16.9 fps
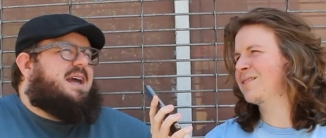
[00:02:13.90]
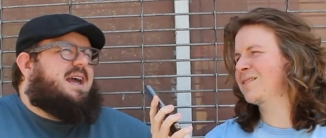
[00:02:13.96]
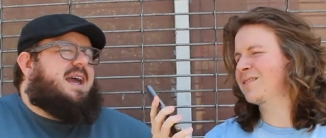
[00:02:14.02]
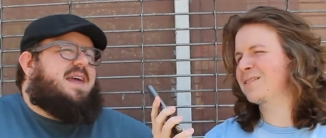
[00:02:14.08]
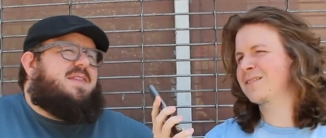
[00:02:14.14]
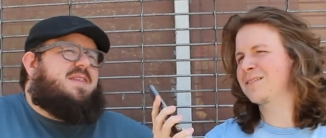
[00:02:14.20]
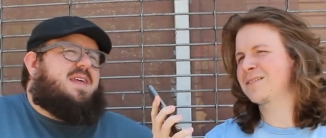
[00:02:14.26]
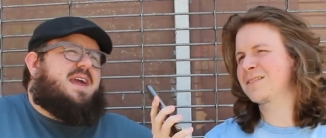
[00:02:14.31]

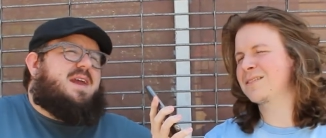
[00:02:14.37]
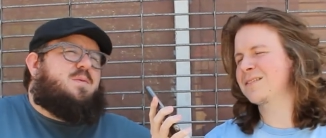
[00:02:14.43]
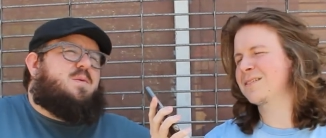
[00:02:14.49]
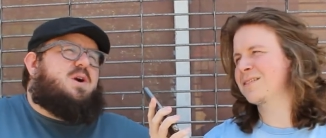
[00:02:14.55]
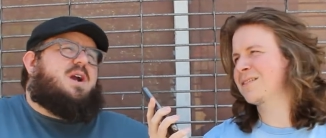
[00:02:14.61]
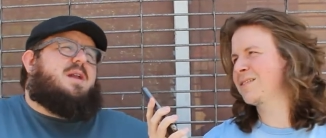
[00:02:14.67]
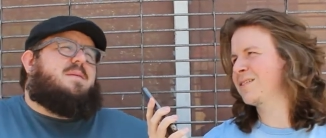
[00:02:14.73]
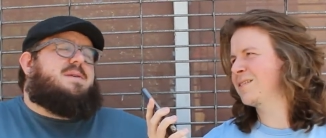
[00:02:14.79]
Speaker 1: And then
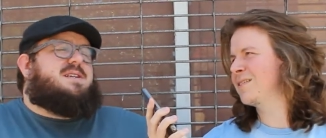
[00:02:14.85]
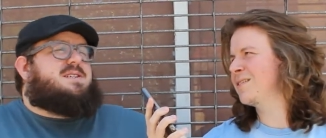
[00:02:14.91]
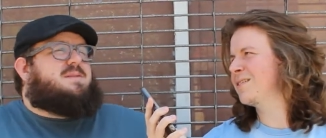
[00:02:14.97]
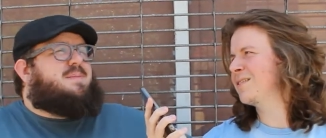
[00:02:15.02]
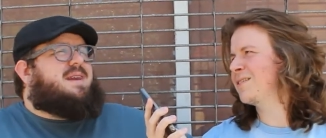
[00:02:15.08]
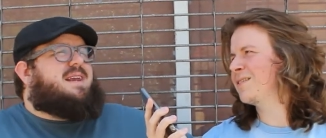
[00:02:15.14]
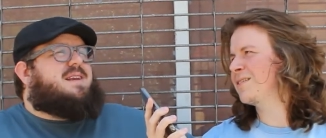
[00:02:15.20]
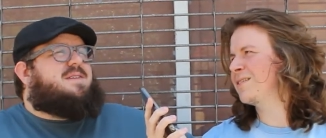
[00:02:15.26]
we're going to be
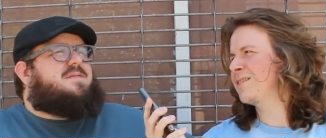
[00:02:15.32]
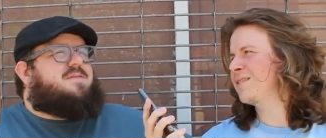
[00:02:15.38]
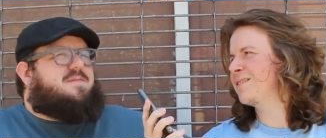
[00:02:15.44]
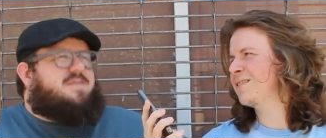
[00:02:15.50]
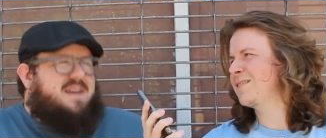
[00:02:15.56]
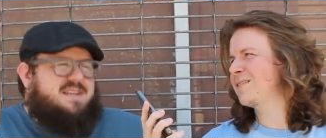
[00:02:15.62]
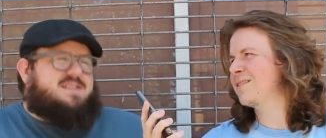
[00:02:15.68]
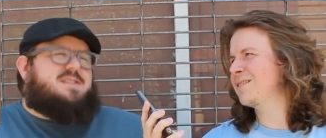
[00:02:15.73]
submitting to
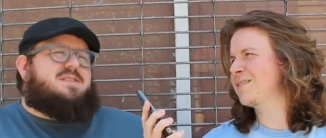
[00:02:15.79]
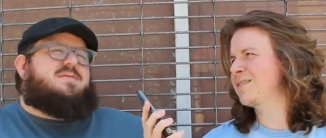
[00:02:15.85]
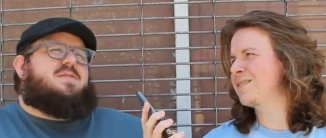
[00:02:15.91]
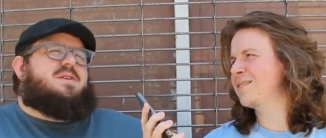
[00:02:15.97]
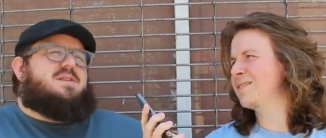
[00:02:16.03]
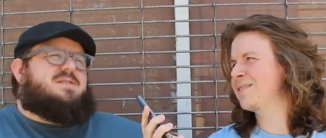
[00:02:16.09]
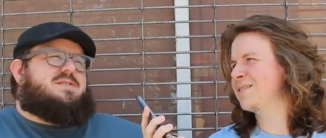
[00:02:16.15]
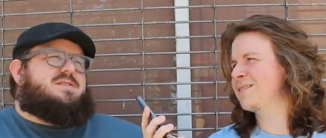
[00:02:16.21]

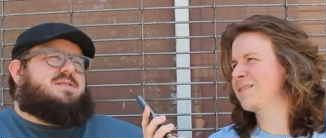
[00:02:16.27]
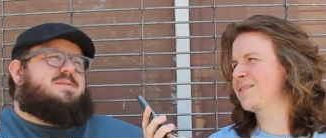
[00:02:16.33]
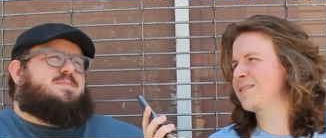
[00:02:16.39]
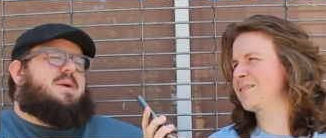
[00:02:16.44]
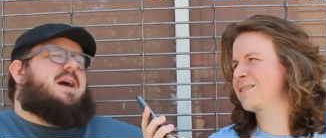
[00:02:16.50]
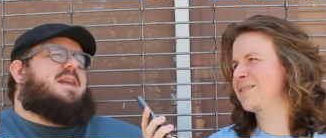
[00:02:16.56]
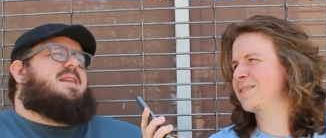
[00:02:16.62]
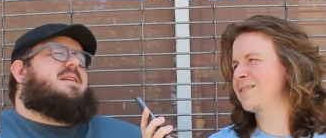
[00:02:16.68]
festivals,
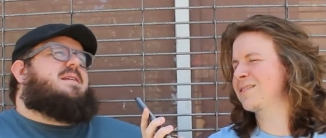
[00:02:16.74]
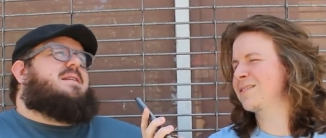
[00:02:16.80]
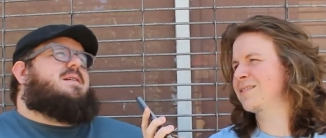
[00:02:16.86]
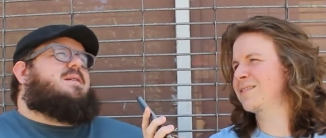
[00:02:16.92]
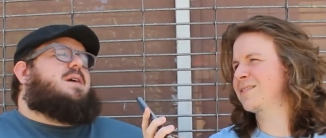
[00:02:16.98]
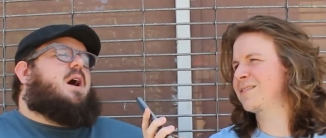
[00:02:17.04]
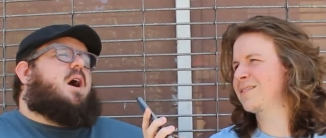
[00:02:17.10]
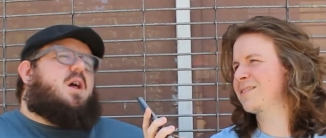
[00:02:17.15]
but
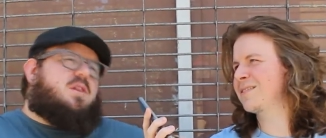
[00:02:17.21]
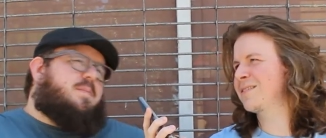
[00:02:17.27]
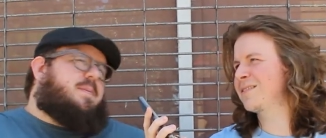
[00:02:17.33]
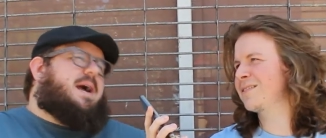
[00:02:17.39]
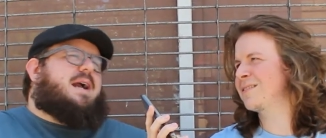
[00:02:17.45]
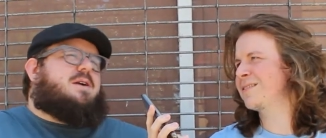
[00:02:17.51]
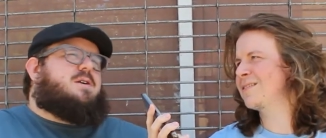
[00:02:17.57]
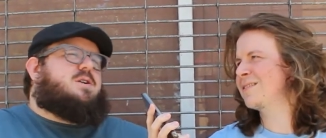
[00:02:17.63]
all the
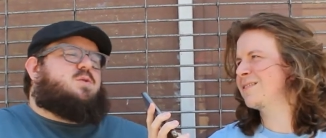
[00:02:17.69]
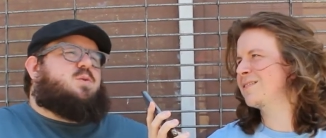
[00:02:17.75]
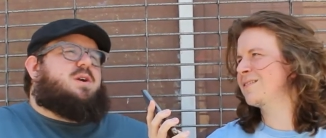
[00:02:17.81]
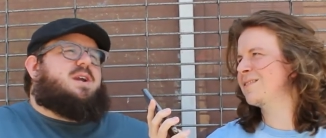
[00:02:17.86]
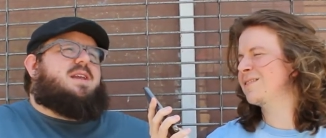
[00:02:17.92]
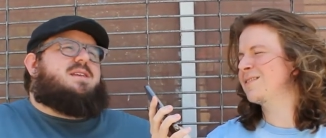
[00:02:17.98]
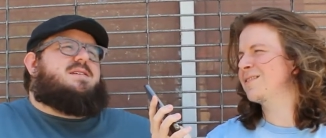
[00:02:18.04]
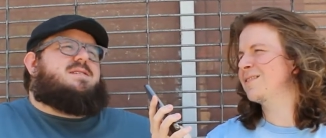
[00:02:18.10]
backers
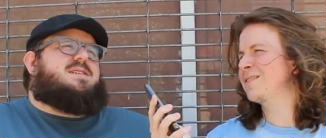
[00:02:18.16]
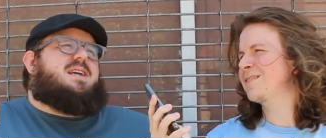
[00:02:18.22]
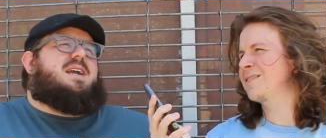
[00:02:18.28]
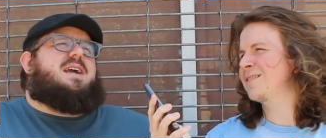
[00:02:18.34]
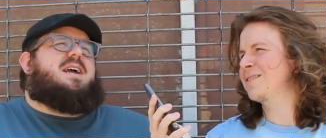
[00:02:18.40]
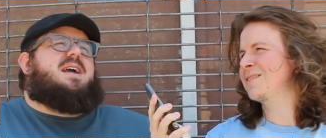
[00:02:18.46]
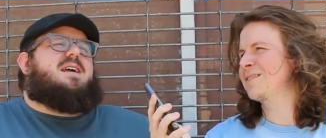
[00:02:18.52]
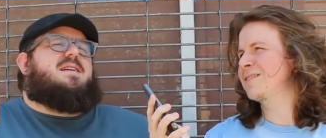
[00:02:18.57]
will get to
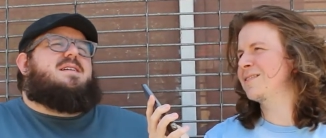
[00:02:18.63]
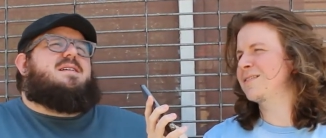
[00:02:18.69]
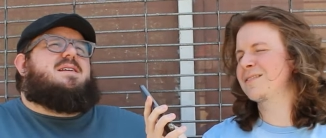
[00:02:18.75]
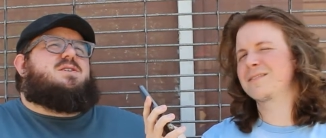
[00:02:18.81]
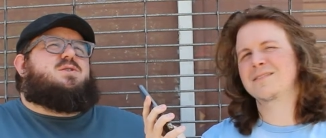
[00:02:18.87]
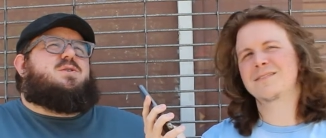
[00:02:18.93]
see it as